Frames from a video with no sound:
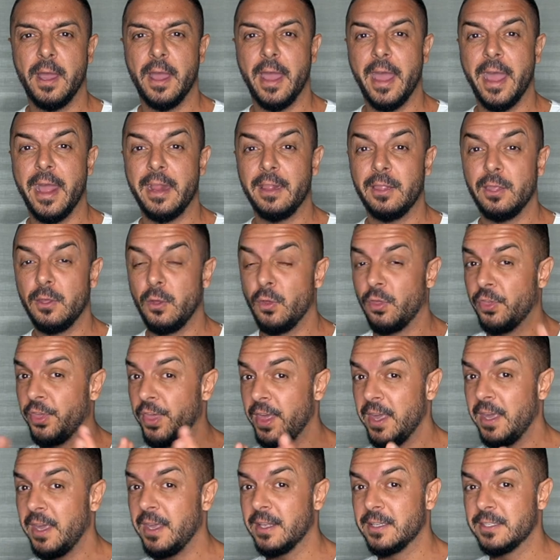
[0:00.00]
And you
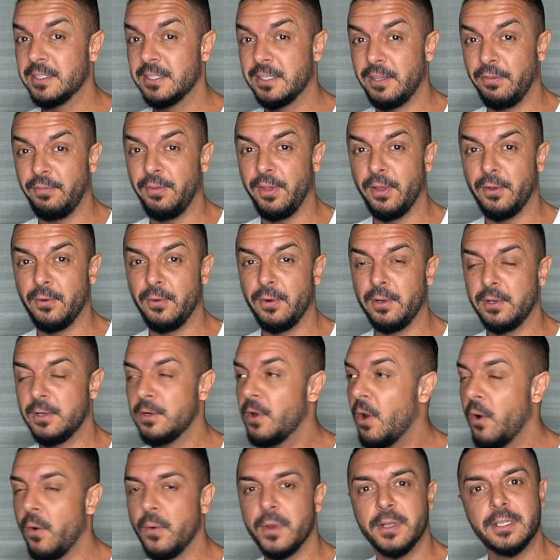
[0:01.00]
think it's difficult?
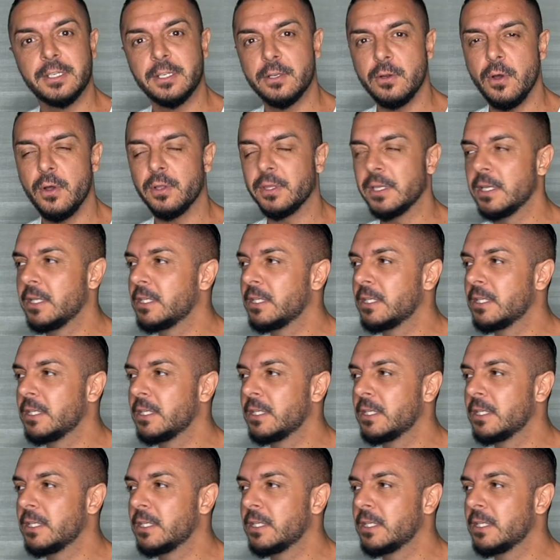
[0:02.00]
No, it's not.